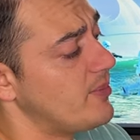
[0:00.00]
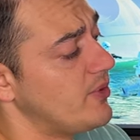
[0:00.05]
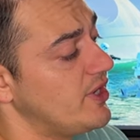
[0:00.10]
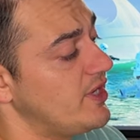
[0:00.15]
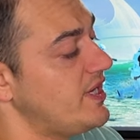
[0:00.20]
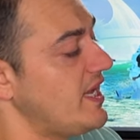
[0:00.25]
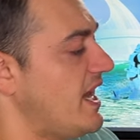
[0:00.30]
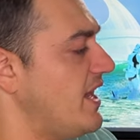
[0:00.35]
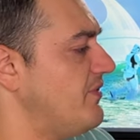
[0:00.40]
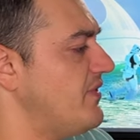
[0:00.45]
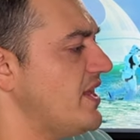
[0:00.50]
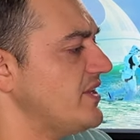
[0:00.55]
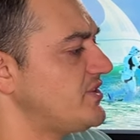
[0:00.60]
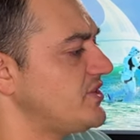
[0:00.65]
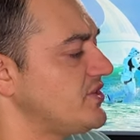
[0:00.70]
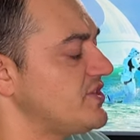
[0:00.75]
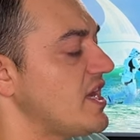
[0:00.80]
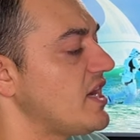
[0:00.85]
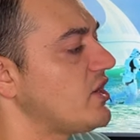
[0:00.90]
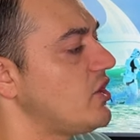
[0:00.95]
And that's
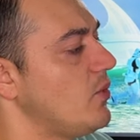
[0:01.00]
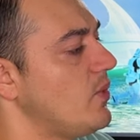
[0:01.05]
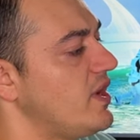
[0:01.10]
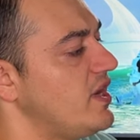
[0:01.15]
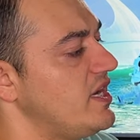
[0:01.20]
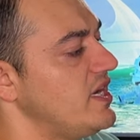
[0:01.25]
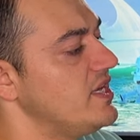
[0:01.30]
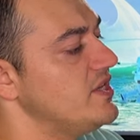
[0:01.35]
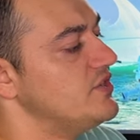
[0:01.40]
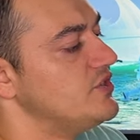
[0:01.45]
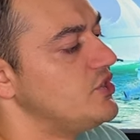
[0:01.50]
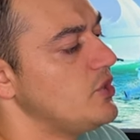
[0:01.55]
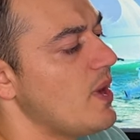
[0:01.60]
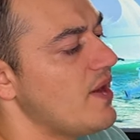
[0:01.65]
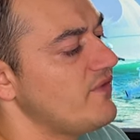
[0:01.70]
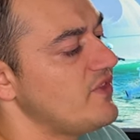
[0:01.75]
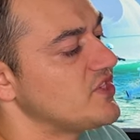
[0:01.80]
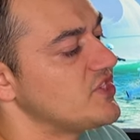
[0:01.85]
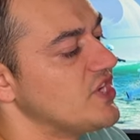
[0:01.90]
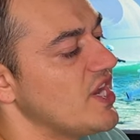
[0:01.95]
exactly what it is. You
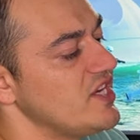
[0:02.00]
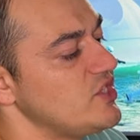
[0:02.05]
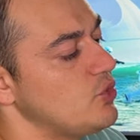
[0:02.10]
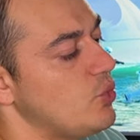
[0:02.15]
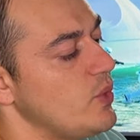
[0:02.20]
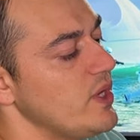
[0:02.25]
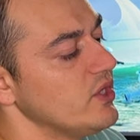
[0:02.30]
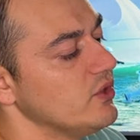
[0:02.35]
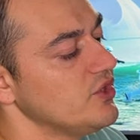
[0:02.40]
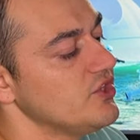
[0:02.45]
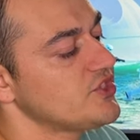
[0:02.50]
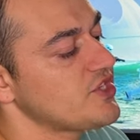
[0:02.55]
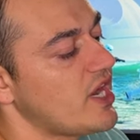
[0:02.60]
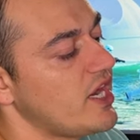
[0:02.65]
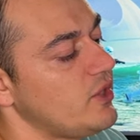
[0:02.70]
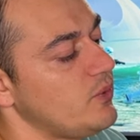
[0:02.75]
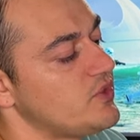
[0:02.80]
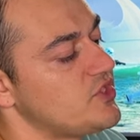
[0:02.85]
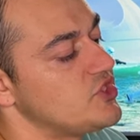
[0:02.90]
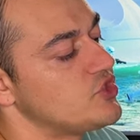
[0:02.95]
have this nice wheel
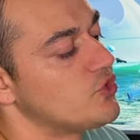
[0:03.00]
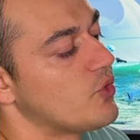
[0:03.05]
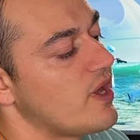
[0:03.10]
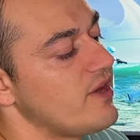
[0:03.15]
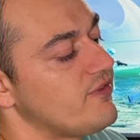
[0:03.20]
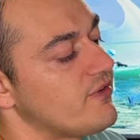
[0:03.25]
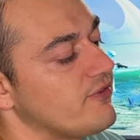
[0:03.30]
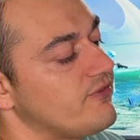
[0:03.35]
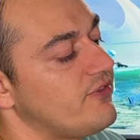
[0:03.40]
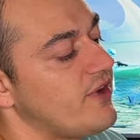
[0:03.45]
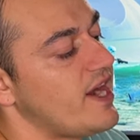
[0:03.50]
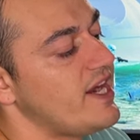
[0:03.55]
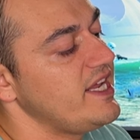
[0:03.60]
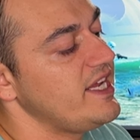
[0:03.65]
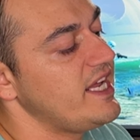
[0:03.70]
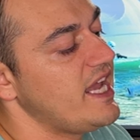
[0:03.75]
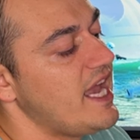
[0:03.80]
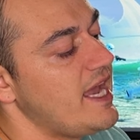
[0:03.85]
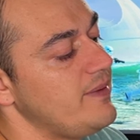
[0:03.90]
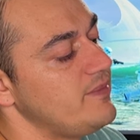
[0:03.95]
design, which is great for
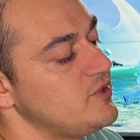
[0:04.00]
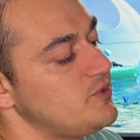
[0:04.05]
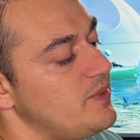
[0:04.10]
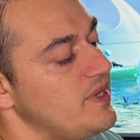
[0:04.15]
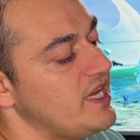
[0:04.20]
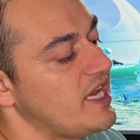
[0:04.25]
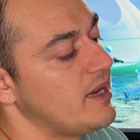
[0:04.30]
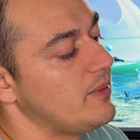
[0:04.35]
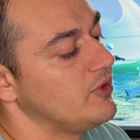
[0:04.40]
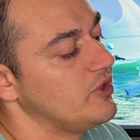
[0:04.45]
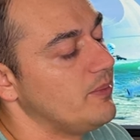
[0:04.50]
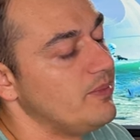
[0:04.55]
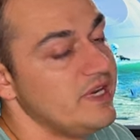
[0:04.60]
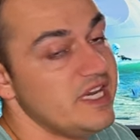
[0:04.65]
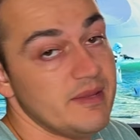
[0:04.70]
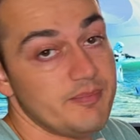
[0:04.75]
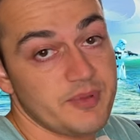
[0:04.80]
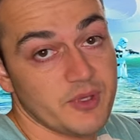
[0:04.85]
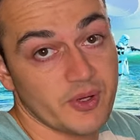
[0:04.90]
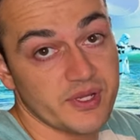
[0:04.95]
fighting games, being able to
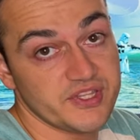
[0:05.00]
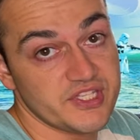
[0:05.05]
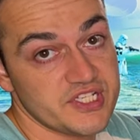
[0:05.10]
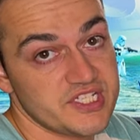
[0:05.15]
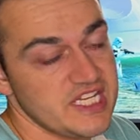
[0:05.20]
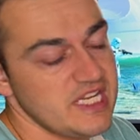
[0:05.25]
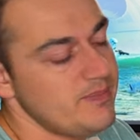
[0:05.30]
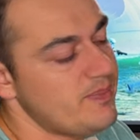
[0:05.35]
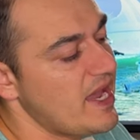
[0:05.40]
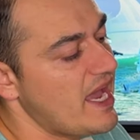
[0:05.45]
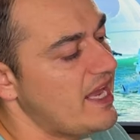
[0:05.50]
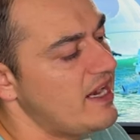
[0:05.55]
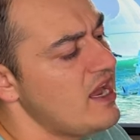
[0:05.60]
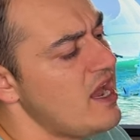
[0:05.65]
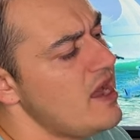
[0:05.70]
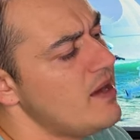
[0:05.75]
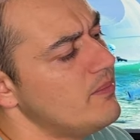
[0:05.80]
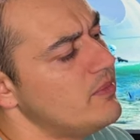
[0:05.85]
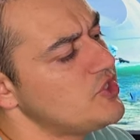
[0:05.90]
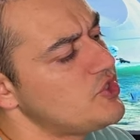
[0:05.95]
manipulate the D-pad,
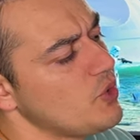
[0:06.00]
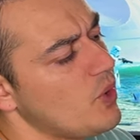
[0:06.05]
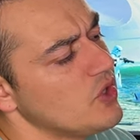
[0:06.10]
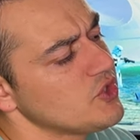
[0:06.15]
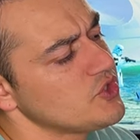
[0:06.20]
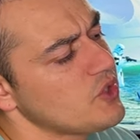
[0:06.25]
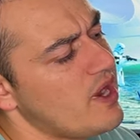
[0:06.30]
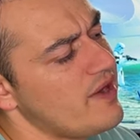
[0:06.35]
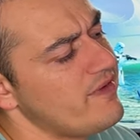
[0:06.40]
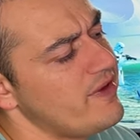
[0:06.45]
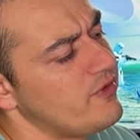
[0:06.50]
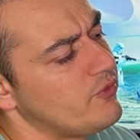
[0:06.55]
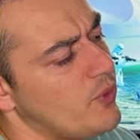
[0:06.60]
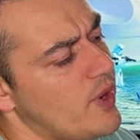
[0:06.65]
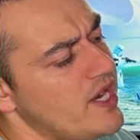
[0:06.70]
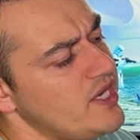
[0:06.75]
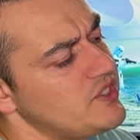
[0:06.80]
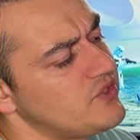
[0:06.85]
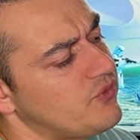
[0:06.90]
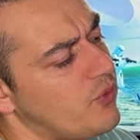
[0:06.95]
but you also have a
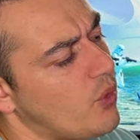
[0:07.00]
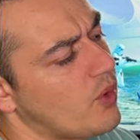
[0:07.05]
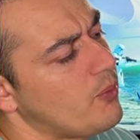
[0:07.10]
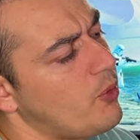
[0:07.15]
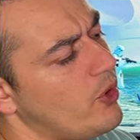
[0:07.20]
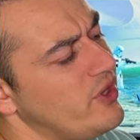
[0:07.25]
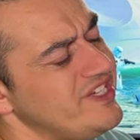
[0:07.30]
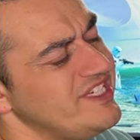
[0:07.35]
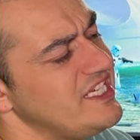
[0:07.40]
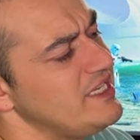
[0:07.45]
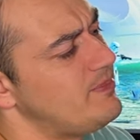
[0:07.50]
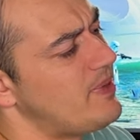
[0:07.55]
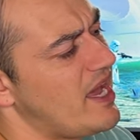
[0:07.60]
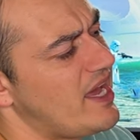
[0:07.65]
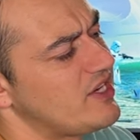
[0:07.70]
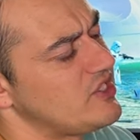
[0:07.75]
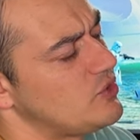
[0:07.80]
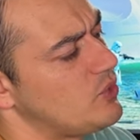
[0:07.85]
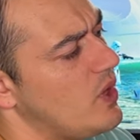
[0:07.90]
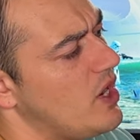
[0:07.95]
raised 4-point
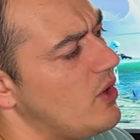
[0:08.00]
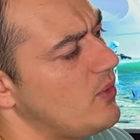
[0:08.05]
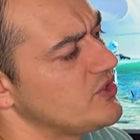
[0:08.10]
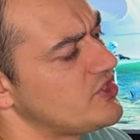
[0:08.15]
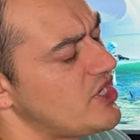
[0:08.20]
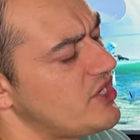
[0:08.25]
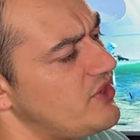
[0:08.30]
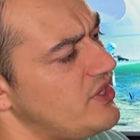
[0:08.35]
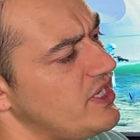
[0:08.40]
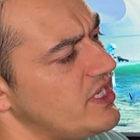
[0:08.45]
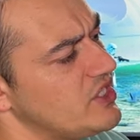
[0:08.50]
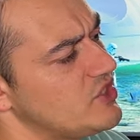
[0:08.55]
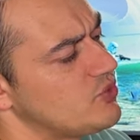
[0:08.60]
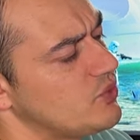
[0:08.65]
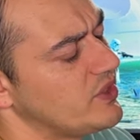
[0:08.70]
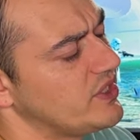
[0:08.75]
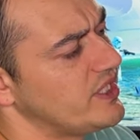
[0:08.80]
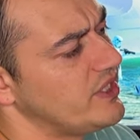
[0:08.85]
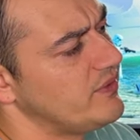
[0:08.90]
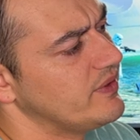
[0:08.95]
D-pad as well, which I think is
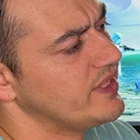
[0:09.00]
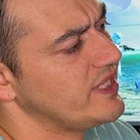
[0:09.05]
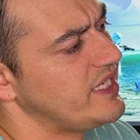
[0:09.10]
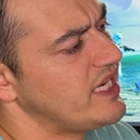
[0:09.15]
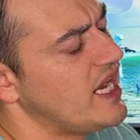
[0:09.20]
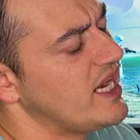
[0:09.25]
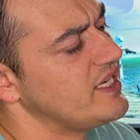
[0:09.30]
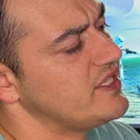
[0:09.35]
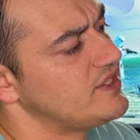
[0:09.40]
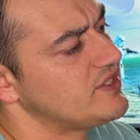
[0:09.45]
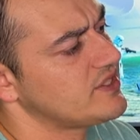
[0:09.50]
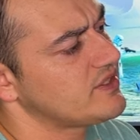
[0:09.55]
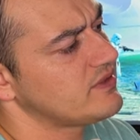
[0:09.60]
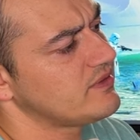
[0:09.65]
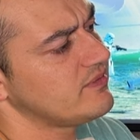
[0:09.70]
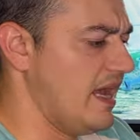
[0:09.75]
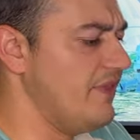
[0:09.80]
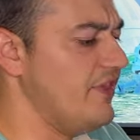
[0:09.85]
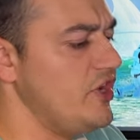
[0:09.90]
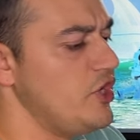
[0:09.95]
really
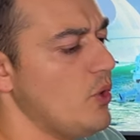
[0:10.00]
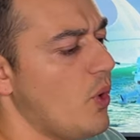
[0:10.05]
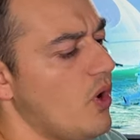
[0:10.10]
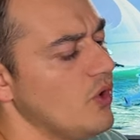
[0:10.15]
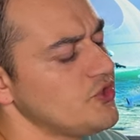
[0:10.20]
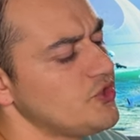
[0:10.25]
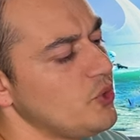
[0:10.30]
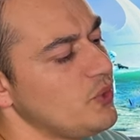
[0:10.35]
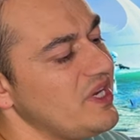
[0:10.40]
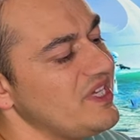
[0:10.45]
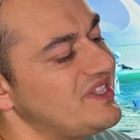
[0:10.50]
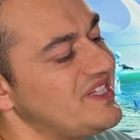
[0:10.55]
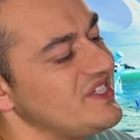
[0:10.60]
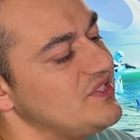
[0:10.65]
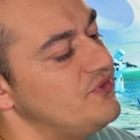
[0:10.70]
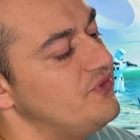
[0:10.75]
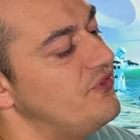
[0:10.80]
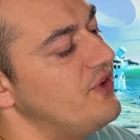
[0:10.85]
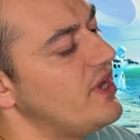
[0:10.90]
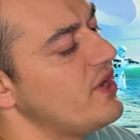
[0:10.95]
nice. And then you also get
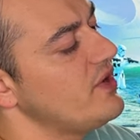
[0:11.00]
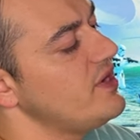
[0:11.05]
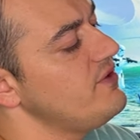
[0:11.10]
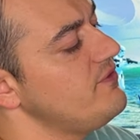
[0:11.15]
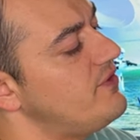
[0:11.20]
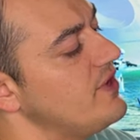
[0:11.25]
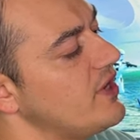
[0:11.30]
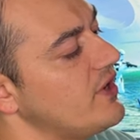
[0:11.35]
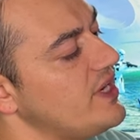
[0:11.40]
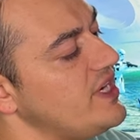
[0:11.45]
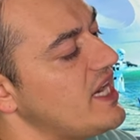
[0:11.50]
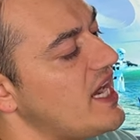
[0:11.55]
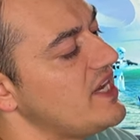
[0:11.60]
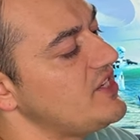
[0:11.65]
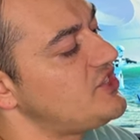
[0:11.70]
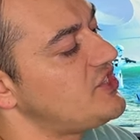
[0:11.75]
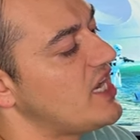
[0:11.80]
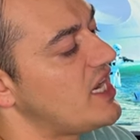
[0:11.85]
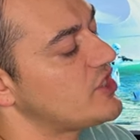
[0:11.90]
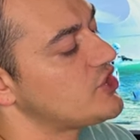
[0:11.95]
this very
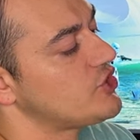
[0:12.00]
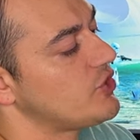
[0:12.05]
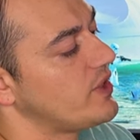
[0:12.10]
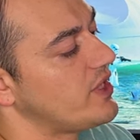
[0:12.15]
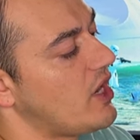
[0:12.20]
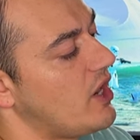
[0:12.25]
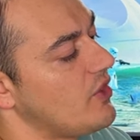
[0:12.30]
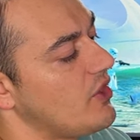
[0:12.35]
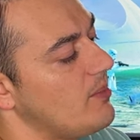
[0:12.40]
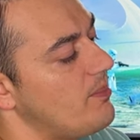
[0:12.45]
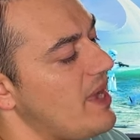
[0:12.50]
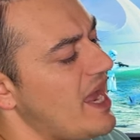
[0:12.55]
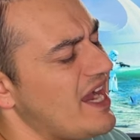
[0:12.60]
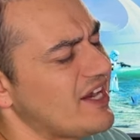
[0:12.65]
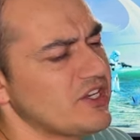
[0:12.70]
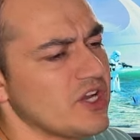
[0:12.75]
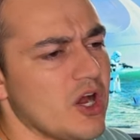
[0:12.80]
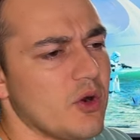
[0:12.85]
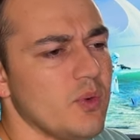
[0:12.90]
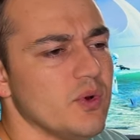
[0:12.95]
nice texturing on the
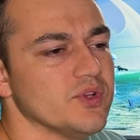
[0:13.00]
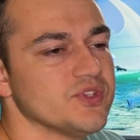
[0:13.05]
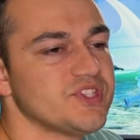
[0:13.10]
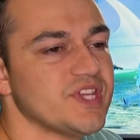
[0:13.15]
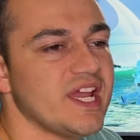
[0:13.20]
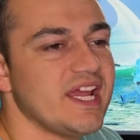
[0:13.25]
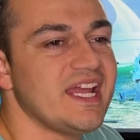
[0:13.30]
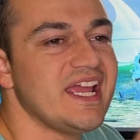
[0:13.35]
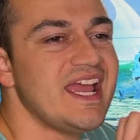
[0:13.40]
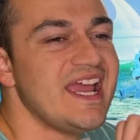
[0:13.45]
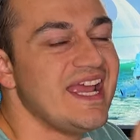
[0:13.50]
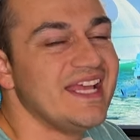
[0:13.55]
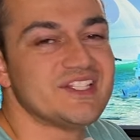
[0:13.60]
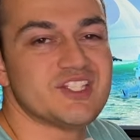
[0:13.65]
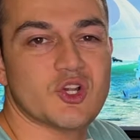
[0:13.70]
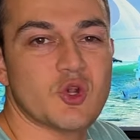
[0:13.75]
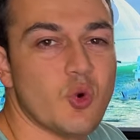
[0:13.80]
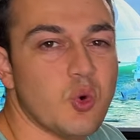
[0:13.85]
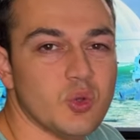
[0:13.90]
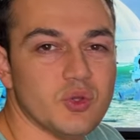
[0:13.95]
back. Now I will say, it's
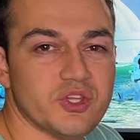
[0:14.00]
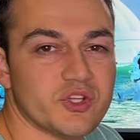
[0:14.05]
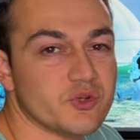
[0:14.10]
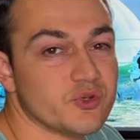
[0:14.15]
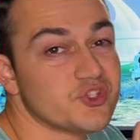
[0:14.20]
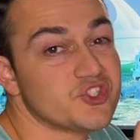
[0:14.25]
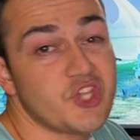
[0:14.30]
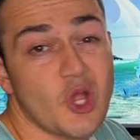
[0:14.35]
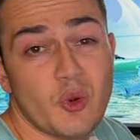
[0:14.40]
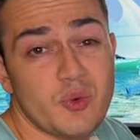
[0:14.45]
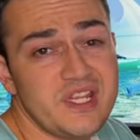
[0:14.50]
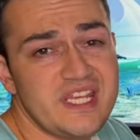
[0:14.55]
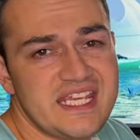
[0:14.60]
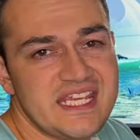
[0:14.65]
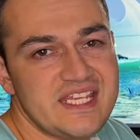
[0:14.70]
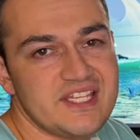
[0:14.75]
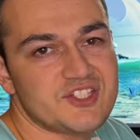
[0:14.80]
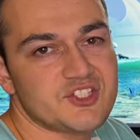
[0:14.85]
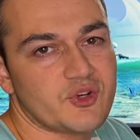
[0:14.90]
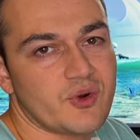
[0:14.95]
a cool little Sony
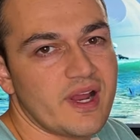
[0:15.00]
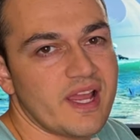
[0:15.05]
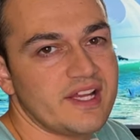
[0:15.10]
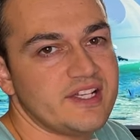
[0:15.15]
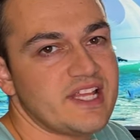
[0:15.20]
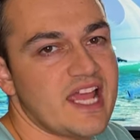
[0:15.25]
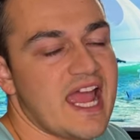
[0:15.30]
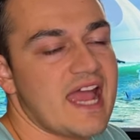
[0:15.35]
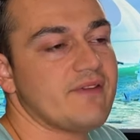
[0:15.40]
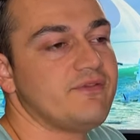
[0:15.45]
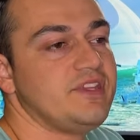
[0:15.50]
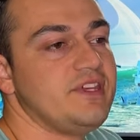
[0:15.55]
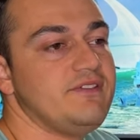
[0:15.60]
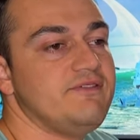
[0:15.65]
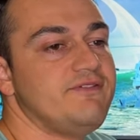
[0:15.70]
Easter egg to have the